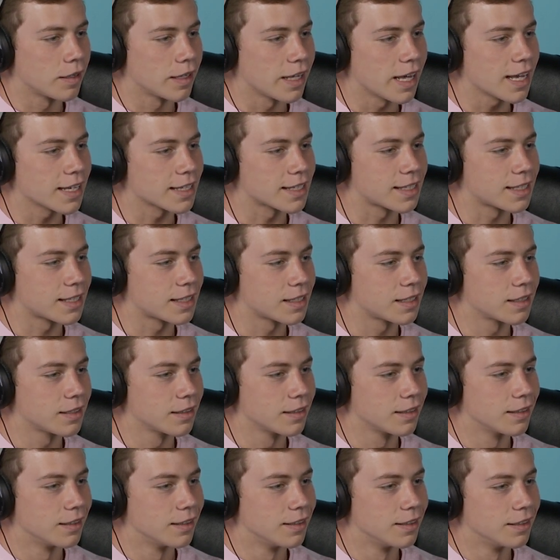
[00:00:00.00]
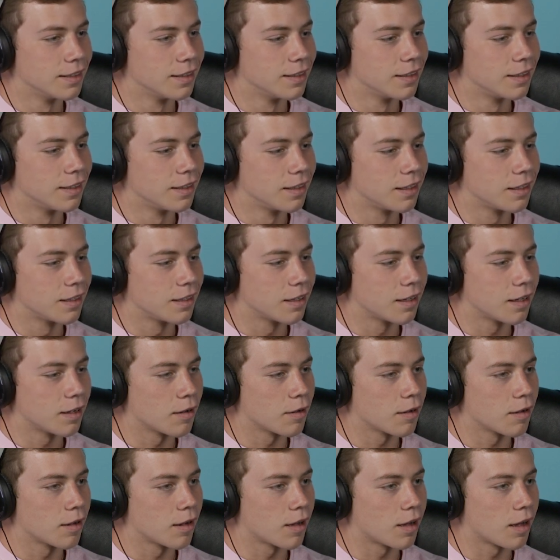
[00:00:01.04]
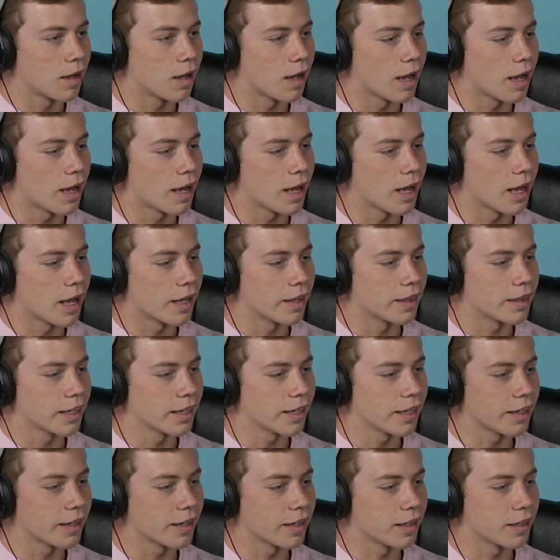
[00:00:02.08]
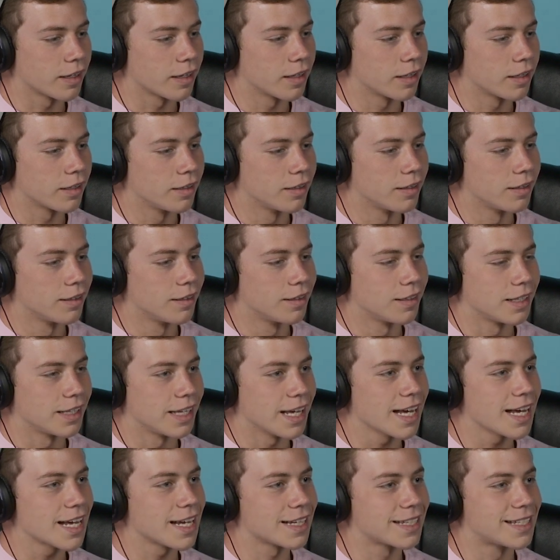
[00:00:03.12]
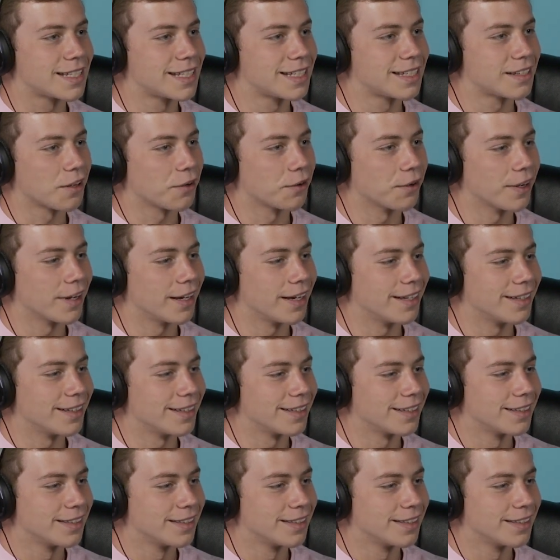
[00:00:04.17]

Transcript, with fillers: Yes. I think I got a gun. Yes, all right.